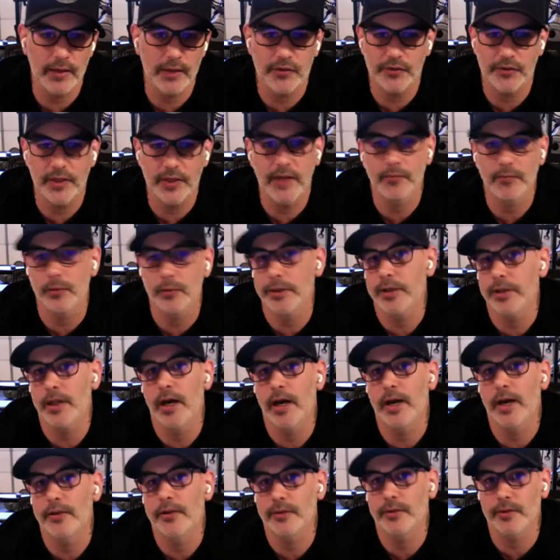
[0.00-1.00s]
It's definitely
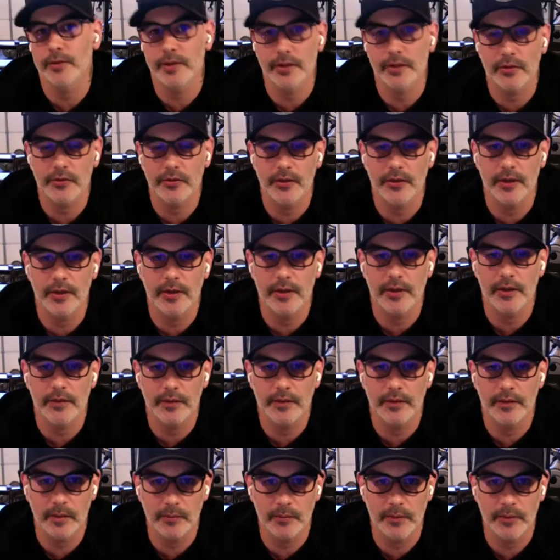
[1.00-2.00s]
not to the extent
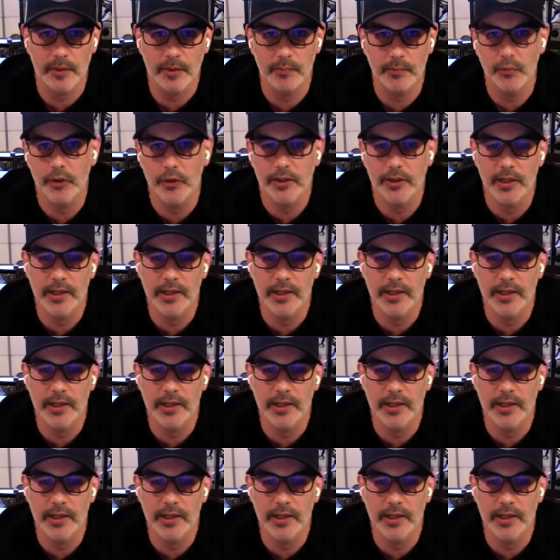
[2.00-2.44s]
that a book